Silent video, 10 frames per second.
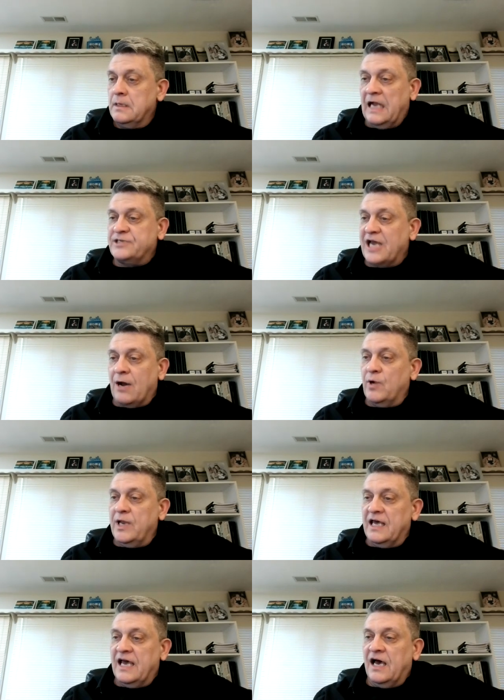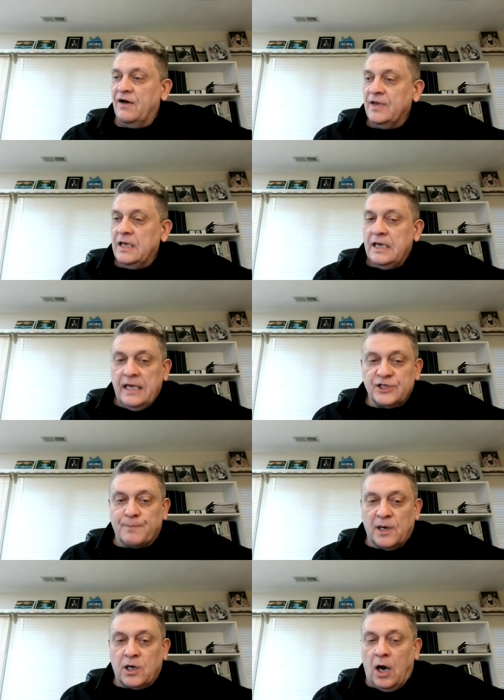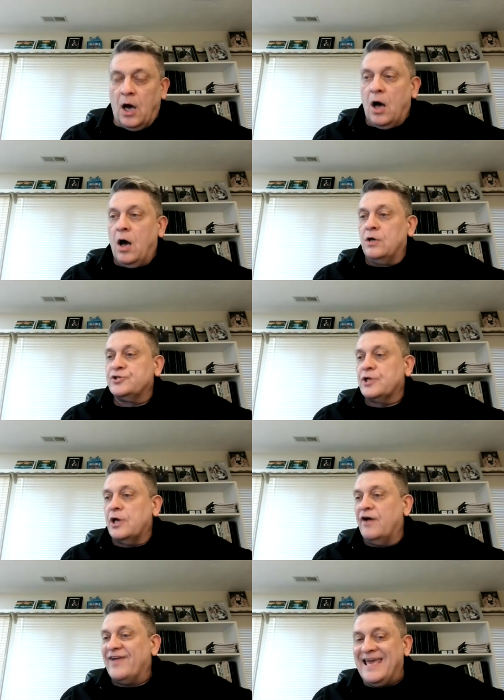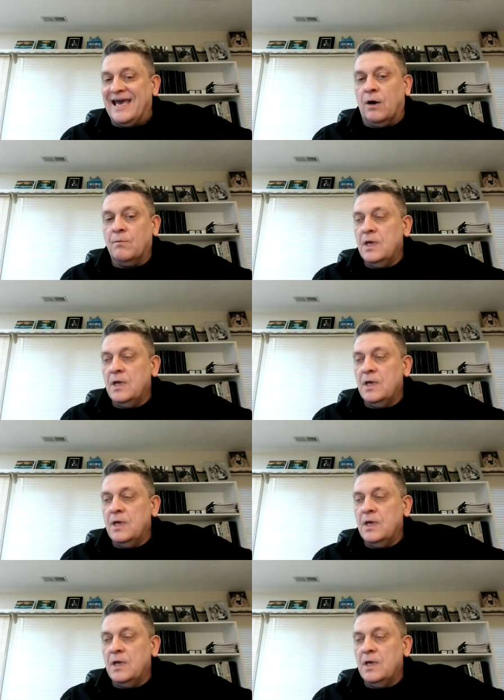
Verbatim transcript: That's how we live, is because of him.